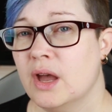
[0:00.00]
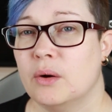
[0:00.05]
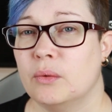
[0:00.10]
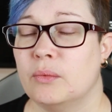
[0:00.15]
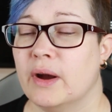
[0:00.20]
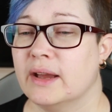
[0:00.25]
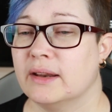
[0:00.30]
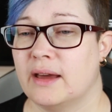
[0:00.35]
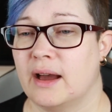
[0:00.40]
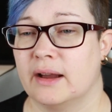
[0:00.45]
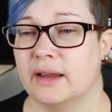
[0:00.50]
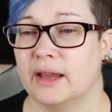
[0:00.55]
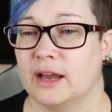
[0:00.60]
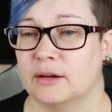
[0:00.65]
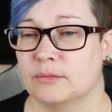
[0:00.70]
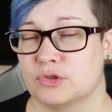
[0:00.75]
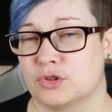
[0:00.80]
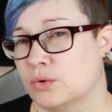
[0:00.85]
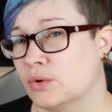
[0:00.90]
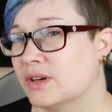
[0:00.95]
When I
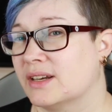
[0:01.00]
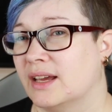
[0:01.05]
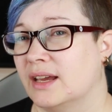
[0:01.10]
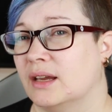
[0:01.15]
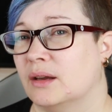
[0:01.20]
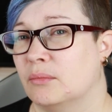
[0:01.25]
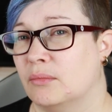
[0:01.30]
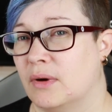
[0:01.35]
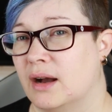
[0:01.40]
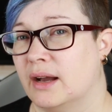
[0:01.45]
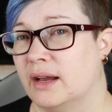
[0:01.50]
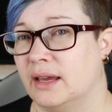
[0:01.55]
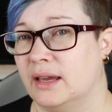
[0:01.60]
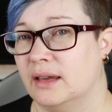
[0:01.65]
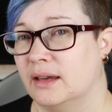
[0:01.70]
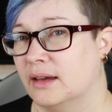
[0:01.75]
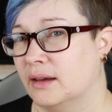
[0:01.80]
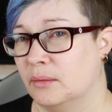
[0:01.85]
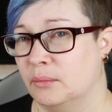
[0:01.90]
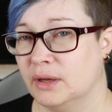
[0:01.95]
am sorting
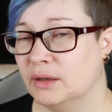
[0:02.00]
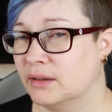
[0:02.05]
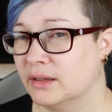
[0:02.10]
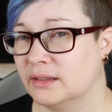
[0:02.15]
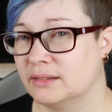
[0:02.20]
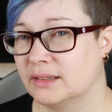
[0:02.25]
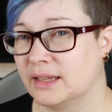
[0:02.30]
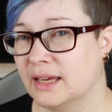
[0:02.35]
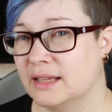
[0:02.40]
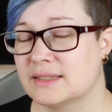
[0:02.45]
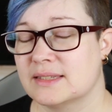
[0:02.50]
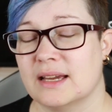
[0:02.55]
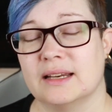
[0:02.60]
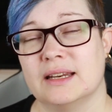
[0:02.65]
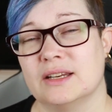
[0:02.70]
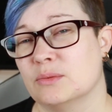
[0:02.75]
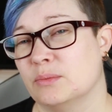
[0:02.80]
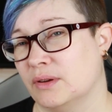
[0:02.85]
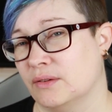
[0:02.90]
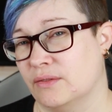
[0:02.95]
my Mill Hill kits, I
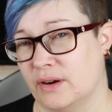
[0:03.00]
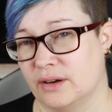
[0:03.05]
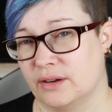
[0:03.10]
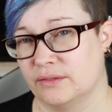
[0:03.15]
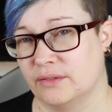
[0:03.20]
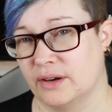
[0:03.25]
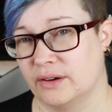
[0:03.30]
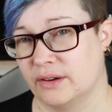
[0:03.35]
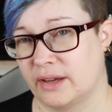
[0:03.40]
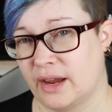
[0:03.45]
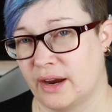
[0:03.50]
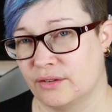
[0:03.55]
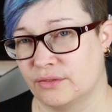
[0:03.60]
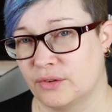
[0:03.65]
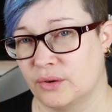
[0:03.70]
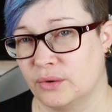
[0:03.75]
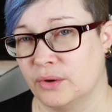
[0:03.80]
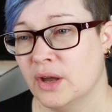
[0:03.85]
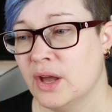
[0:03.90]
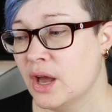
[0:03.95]
need to be very, very
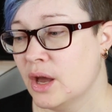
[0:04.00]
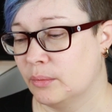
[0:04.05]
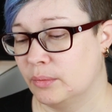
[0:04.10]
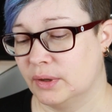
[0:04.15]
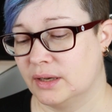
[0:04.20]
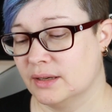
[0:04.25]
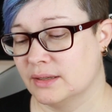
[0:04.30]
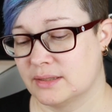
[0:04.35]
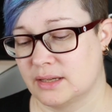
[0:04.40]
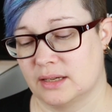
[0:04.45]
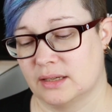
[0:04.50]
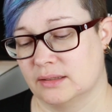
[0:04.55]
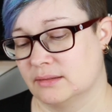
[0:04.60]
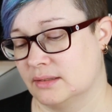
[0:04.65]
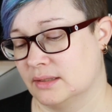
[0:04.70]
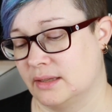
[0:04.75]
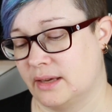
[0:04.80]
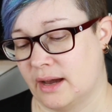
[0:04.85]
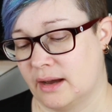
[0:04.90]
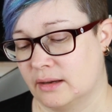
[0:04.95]
careful because
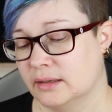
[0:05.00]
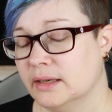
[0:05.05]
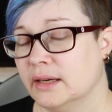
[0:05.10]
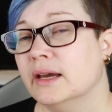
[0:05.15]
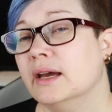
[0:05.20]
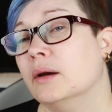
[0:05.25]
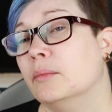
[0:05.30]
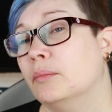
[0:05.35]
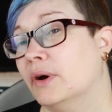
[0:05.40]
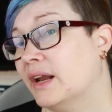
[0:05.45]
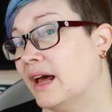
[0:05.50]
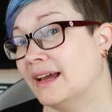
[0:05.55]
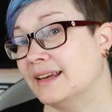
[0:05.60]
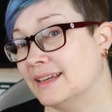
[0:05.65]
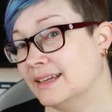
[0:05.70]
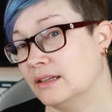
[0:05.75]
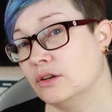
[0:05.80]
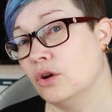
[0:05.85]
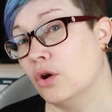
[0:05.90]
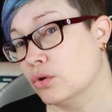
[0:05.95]
but I
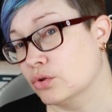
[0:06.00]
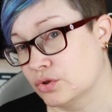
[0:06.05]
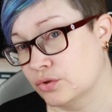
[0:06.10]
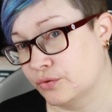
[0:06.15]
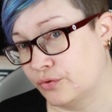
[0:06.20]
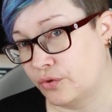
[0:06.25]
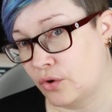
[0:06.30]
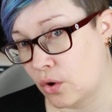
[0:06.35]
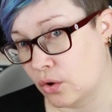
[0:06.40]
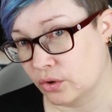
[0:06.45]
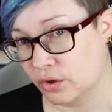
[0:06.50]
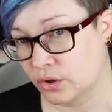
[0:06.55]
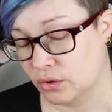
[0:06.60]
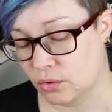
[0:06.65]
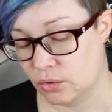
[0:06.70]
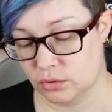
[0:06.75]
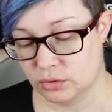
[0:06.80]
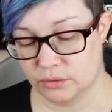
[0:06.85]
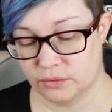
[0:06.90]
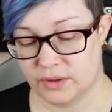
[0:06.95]
did not frog
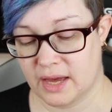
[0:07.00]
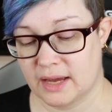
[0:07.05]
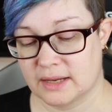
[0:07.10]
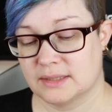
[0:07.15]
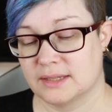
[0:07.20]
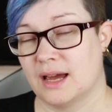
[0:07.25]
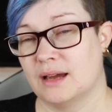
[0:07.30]
all of that.